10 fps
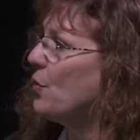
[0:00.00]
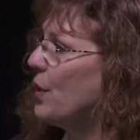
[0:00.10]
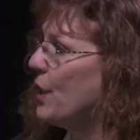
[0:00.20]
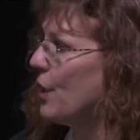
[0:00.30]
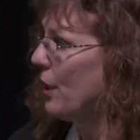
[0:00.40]

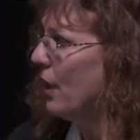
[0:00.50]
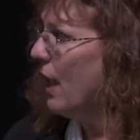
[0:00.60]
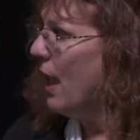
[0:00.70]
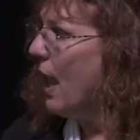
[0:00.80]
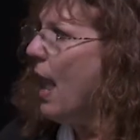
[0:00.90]
career.
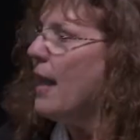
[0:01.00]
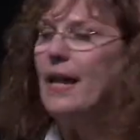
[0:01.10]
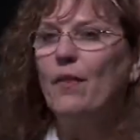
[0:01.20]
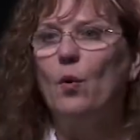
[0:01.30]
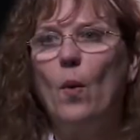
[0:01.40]

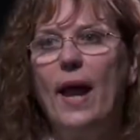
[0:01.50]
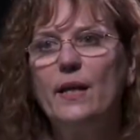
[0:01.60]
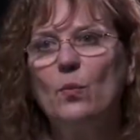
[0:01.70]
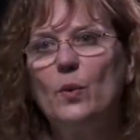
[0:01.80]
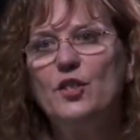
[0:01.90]
Now, the way
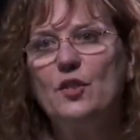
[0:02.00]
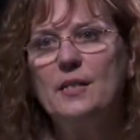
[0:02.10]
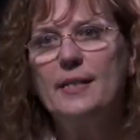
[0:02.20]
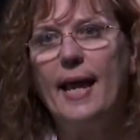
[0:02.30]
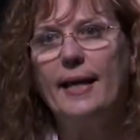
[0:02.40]
in which
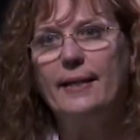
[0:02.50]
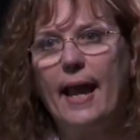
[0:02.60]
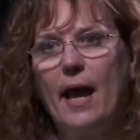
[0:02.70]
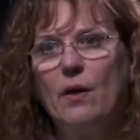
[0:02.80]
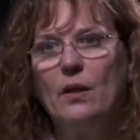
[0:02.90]
this
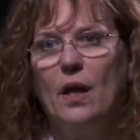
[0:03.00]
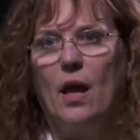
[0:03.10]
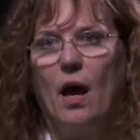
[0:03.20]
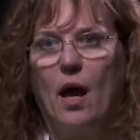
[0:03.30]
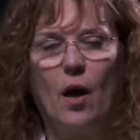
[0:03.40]
handout
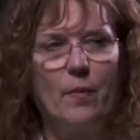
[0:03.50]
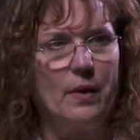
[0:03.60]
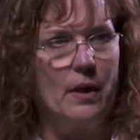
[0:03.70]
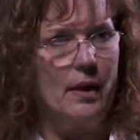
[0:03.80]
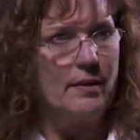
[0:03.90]

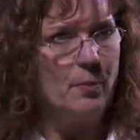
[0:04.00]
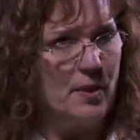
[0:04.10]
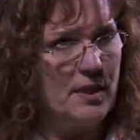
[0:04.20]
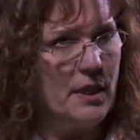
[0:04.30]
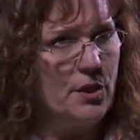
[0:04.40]
is
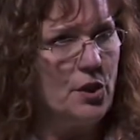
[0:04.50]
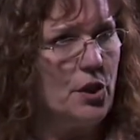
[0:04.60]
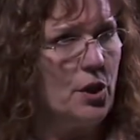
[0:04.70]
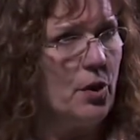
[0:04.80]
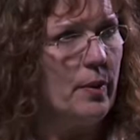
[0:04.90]
presented to
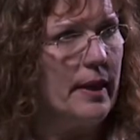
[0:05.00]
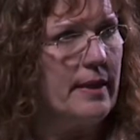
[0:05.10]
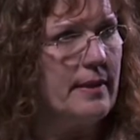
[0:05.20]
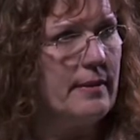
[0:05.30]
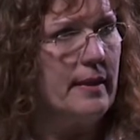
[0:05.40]
you,
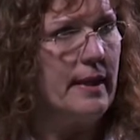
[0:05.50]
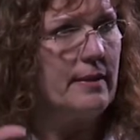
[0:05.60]
it's